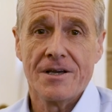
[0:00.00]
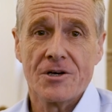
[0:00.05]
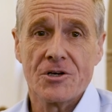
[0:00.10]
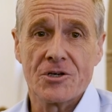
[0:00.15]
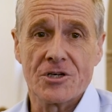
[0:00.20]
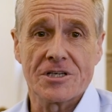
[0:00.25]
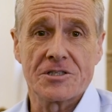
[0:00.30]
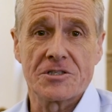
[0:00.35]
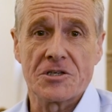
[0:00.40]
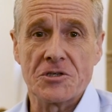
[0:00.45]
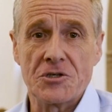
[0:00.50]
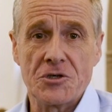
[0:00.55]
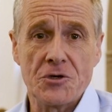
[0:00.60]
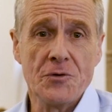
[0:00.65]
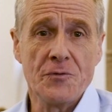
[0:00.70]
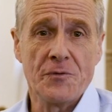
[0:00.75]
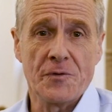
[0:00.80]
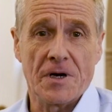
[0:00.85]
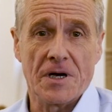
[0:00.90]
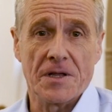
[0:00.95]
just as
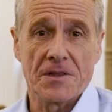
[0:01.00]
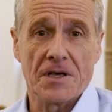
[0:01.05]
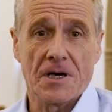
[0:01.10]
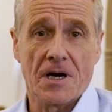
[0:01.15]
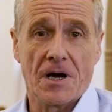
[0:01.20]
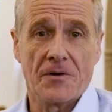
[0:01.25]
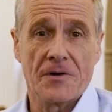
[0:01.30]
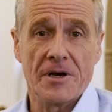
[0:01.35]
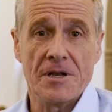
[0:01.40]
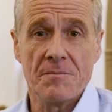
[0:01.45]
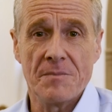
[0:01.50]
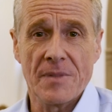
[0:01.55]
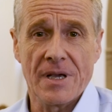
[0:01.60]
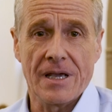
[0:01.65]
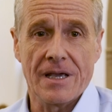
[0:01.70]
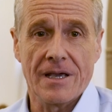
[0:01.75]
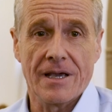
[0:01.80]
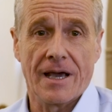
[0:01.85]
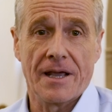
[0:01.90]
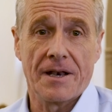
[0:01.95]
you, Father, are in
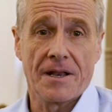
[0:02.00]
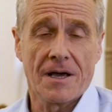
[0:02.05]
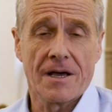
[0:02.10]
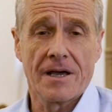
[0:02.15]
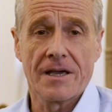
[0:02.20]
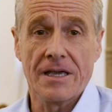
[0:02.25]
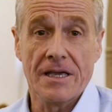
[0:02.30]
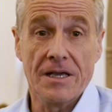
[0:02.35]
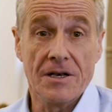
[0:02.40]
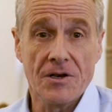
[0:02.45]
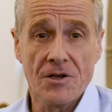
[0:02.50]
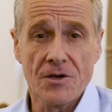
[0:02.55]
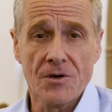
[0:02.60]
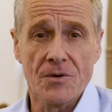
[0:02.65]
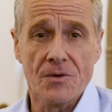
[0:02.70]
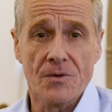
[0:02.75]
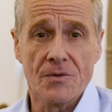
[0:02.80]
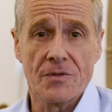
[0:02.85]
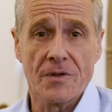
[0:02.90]
me and I in you,